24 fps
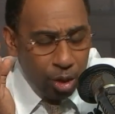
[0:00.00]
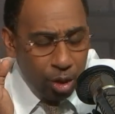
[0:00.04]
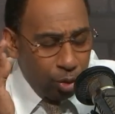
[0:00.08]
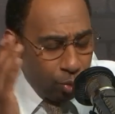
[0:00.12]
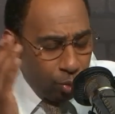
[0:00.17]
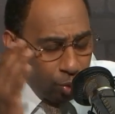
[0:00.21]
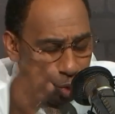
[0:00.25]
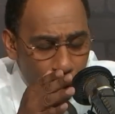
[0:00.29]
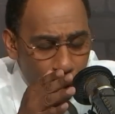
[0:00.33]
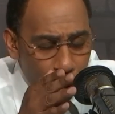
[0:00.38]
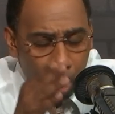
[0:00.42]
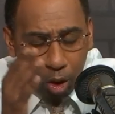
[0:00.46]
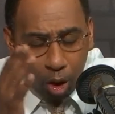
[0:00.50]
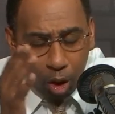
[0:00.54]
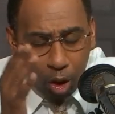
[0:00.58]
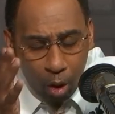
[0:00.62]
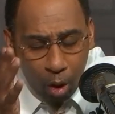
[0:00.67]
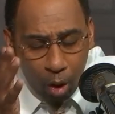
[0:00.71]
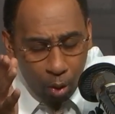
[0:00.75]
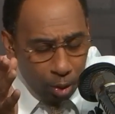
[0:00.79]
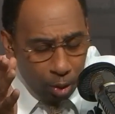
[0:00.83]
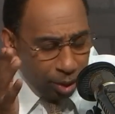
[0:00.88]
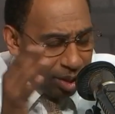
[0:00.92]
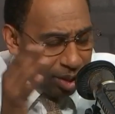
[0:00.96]
New York,
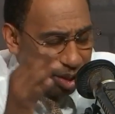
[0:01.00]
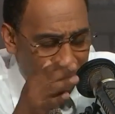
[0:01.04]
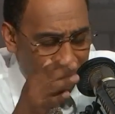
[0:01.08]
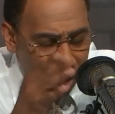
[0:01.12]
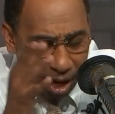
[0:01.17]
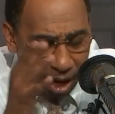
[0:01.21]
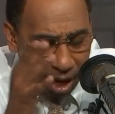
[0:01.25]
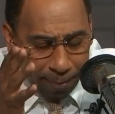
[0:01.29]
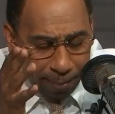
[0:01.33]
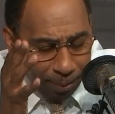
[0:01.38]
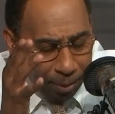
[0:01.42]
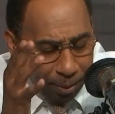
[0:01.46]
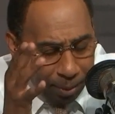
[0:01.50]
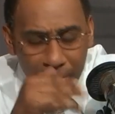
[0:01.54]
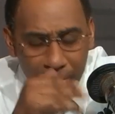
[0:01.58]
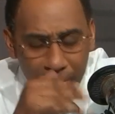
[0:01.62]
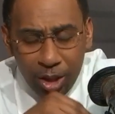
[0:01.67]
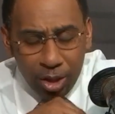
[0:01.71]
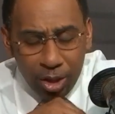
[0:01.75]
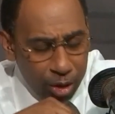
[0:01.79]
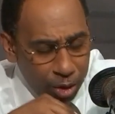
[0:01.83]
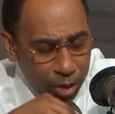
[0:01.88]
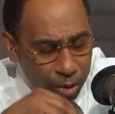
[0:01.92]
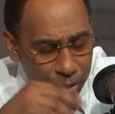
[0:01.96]
Oakland, Tampa,
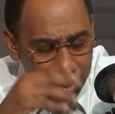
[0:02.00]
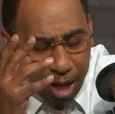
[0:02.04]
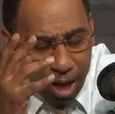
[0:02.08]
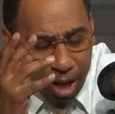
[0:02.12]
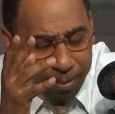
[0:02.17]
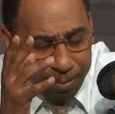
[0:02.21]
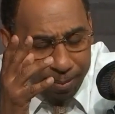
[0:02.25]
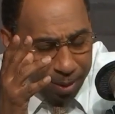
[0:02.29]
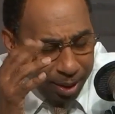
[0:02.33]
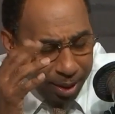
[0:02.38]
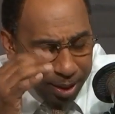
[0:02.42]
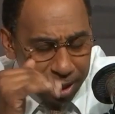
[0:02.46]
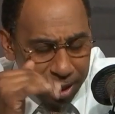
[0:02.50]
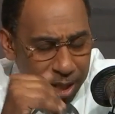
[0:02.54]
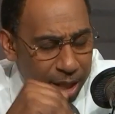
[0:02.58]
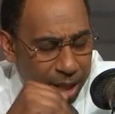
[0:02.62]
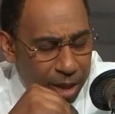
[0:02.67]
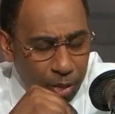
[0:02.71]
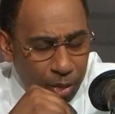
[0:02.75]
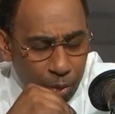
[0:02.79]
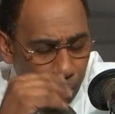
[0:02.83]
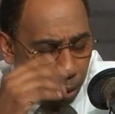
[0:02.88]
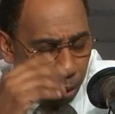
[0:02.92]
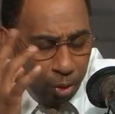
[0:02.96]
you name it.
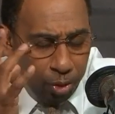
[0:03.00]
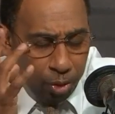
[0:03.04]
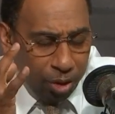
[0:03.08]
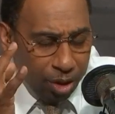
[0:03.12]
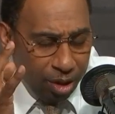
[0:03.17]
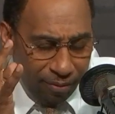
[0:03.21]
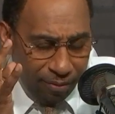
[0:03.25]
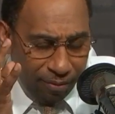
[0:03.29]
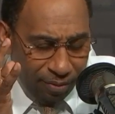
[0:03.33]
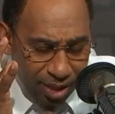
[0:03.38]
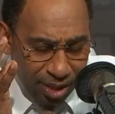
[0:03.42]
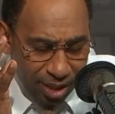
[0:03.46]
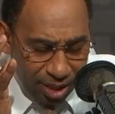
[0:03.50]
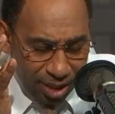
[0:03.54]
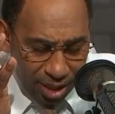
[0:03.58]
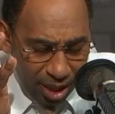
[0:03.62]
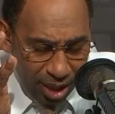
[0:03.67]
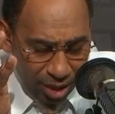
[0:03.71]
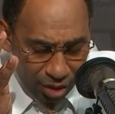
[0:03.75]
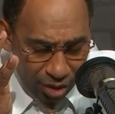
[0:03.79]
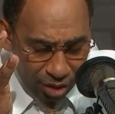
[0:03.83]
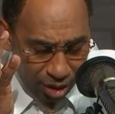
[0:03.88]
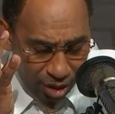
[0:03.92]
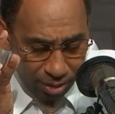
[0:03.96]
It's worthy of a
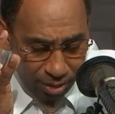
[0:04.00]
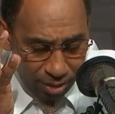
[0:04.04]
discussion.